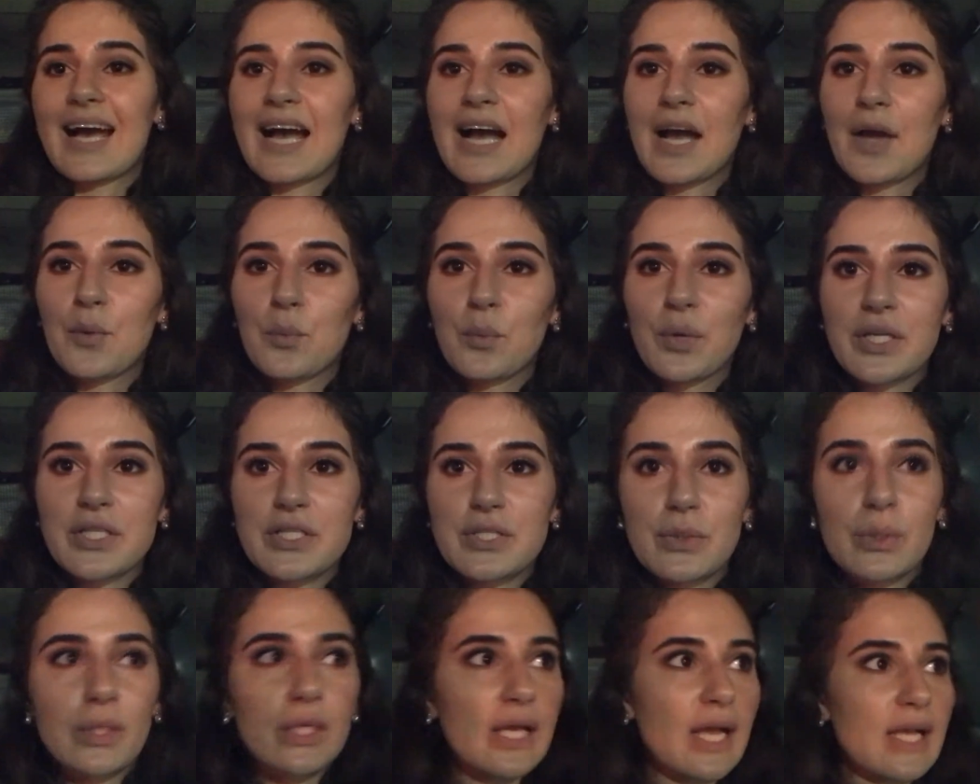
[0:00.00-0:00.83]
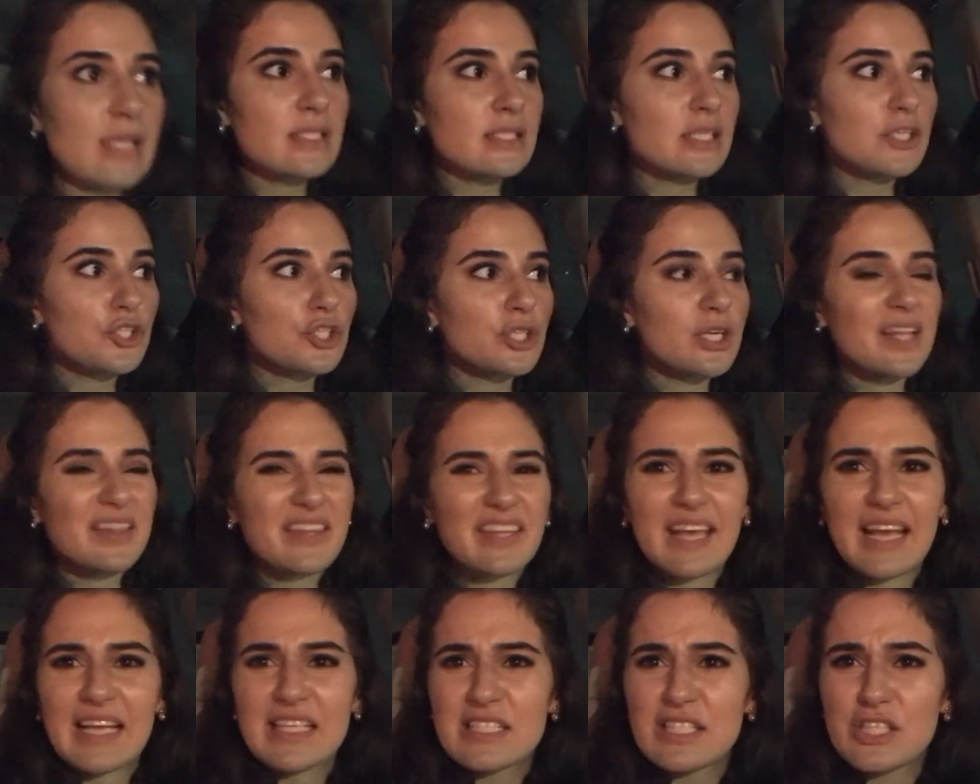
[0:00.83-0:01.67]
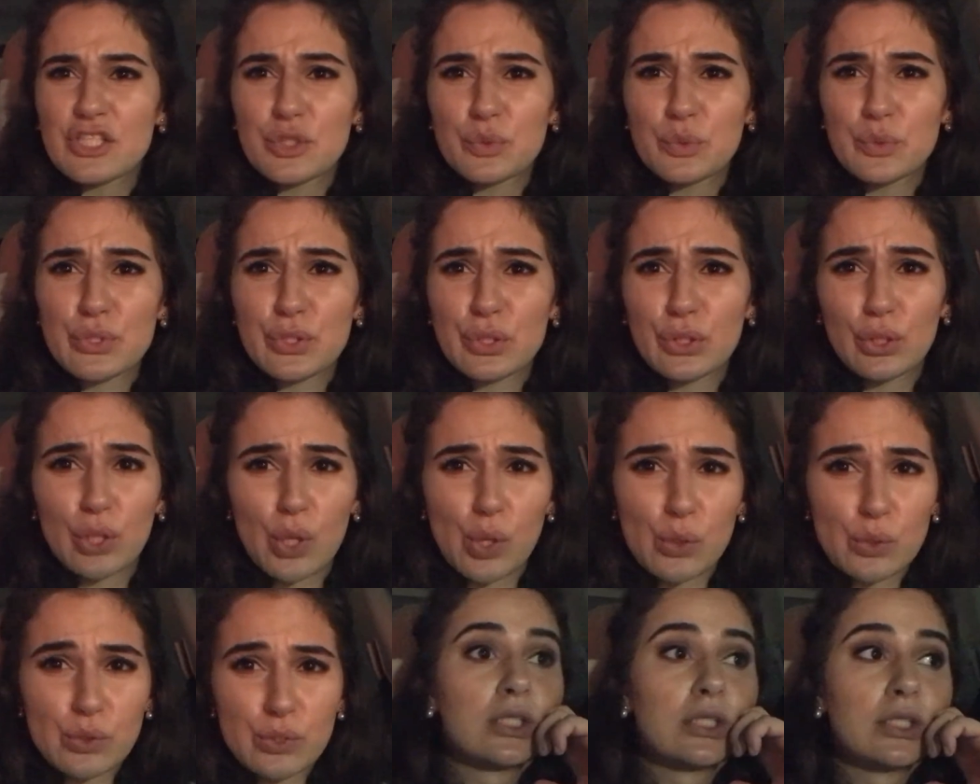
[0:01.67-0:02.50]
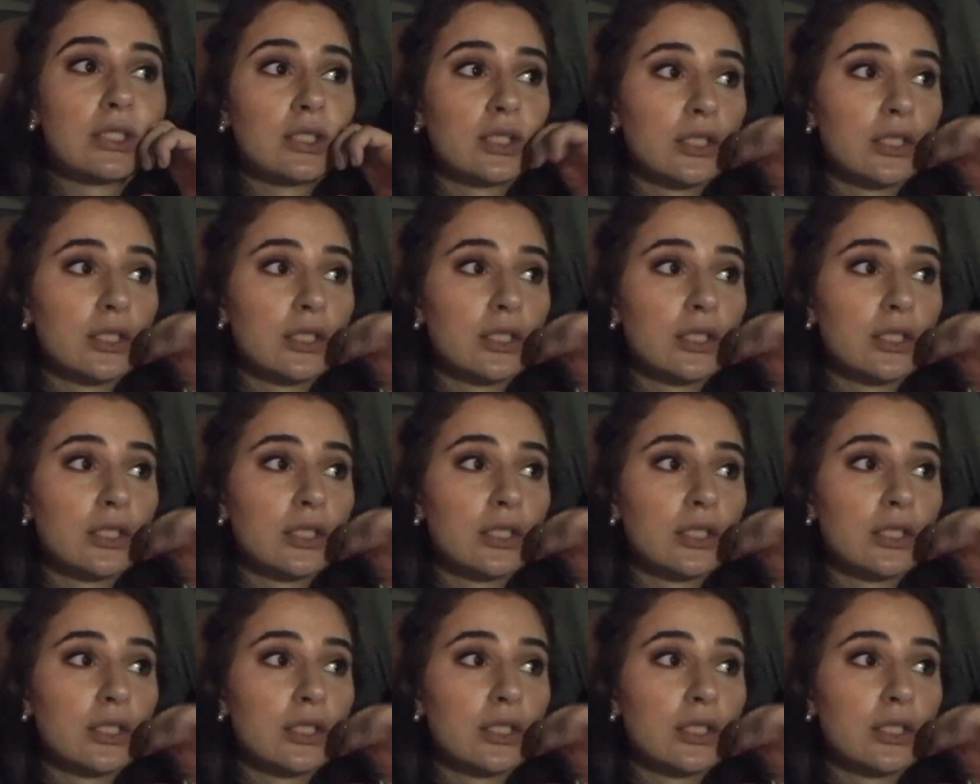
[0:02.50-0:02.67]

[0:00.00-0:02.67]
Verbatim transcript: I went to a gas station and the gas station was closed.